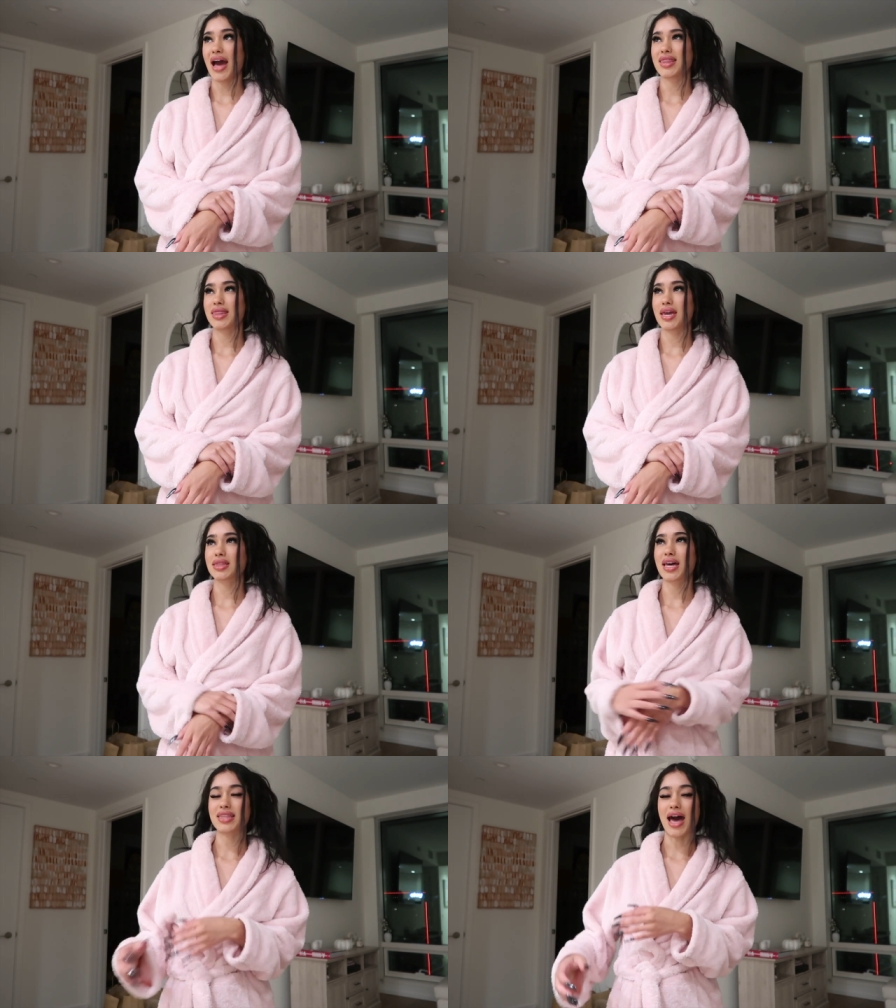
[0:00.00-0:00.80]
I
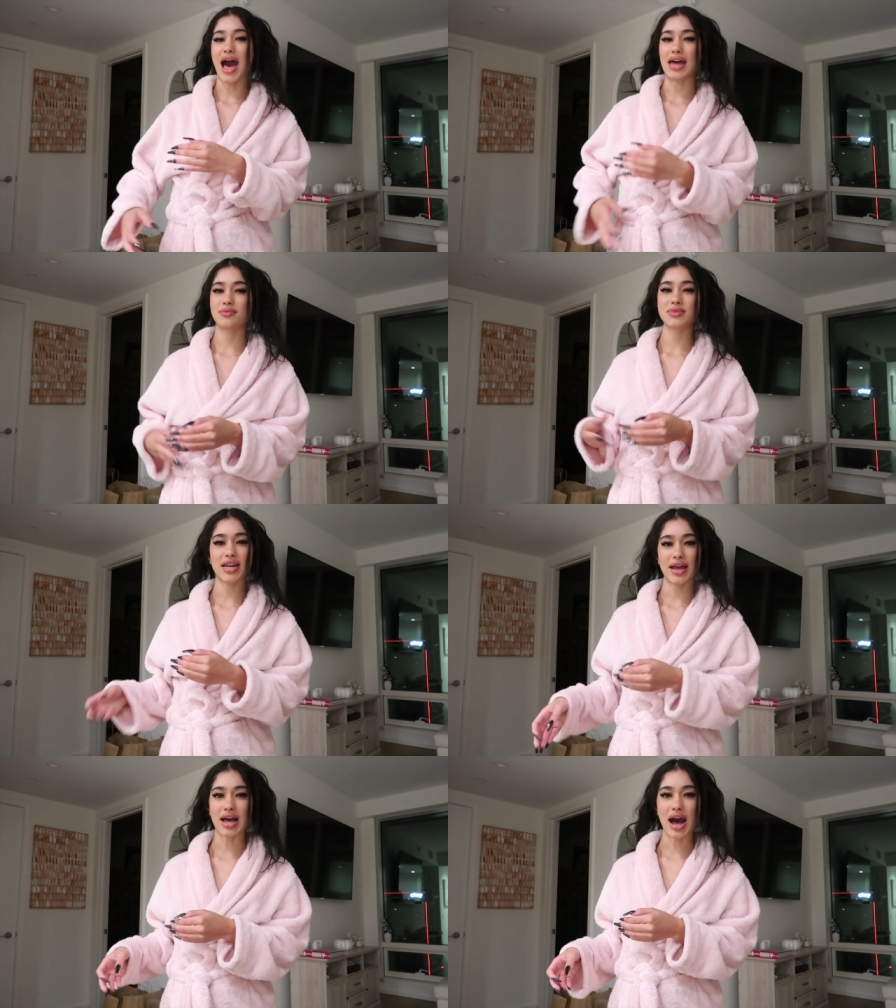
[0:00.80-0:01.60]
think that the items that
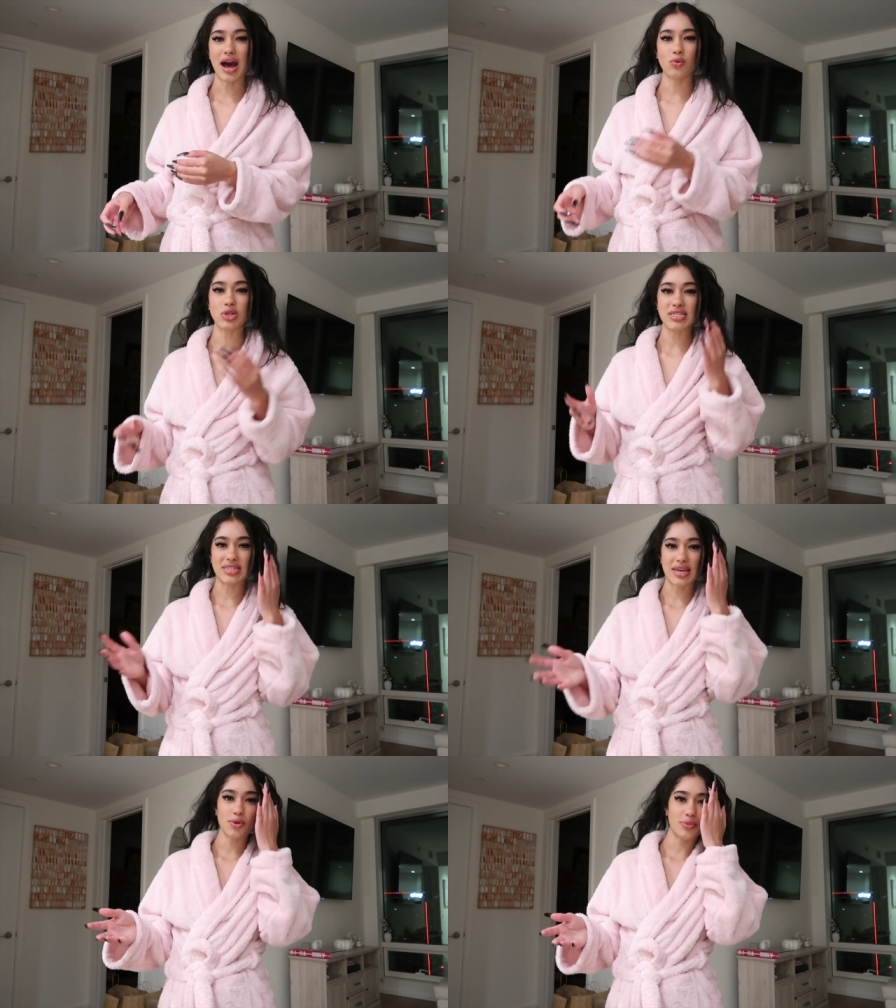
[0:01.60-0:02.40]
I got were
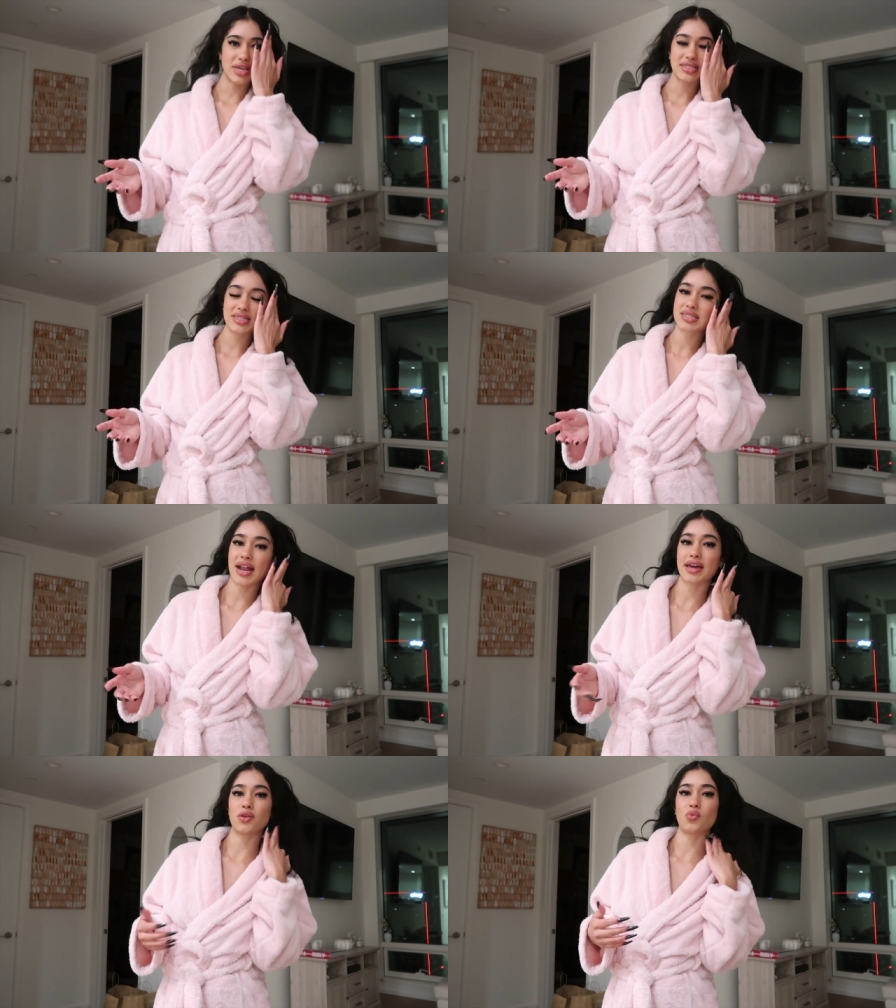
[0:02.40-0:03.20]
staple pieces that
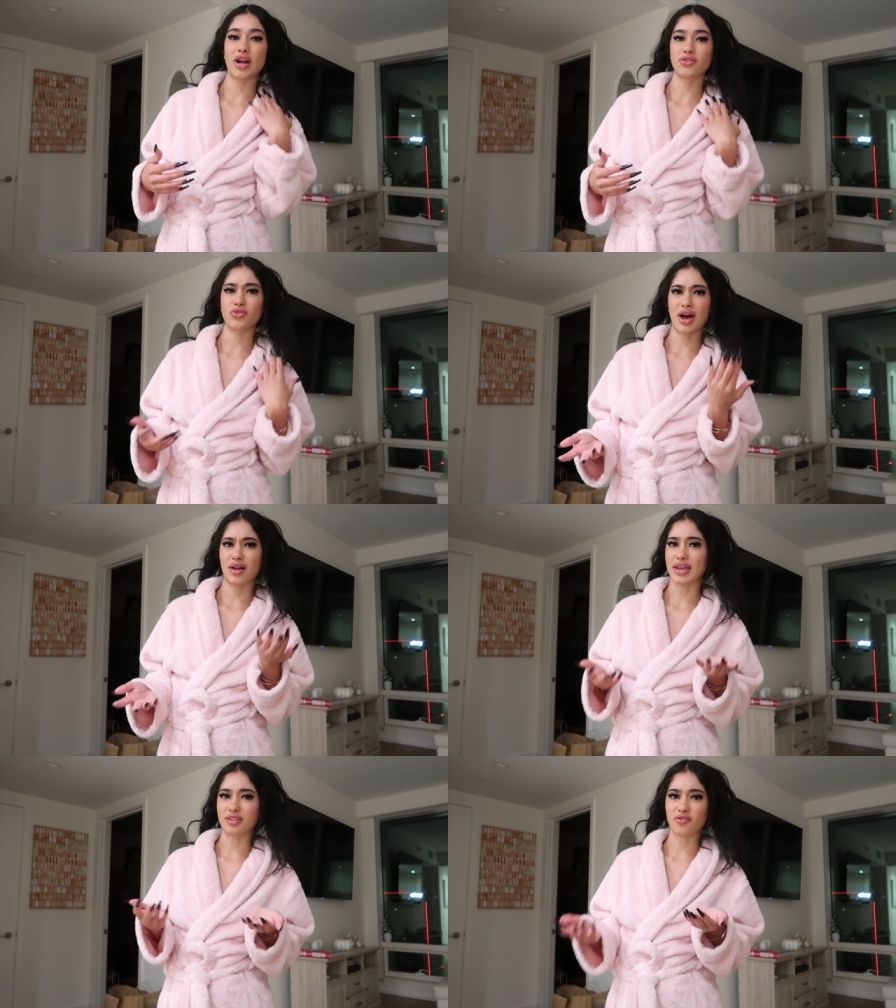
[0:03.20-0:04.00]
I could wear
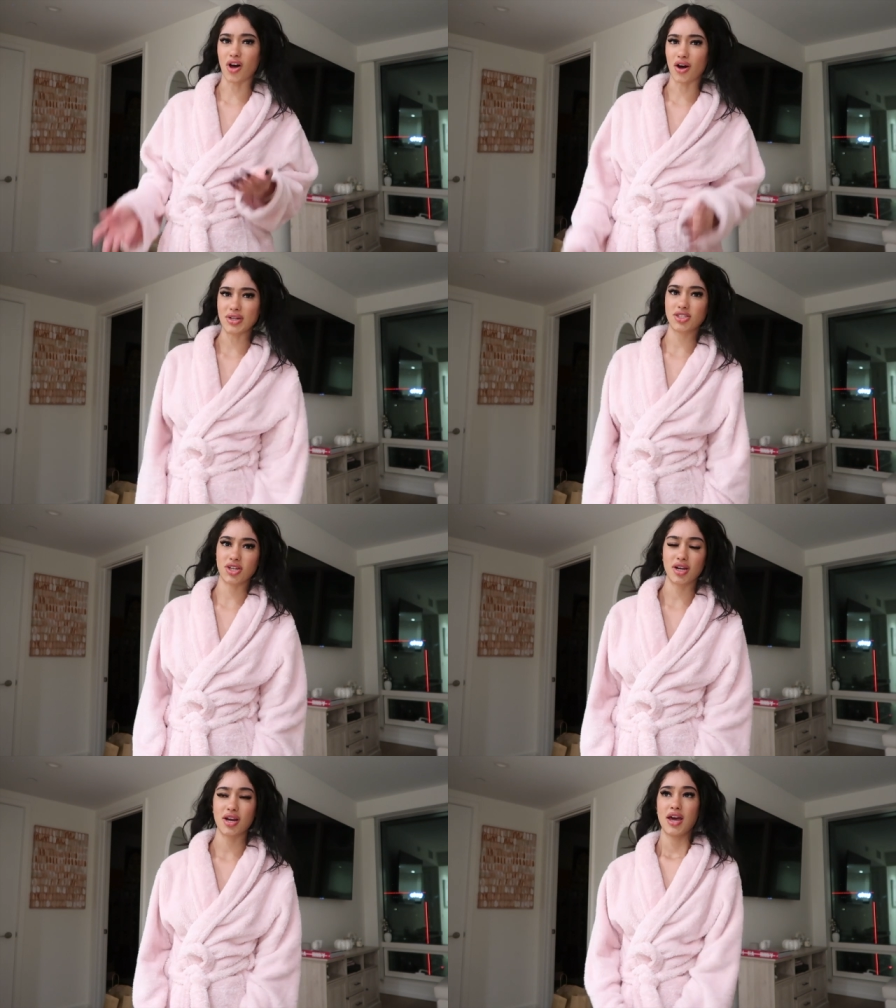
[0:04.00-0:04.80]
throughout like the fall winter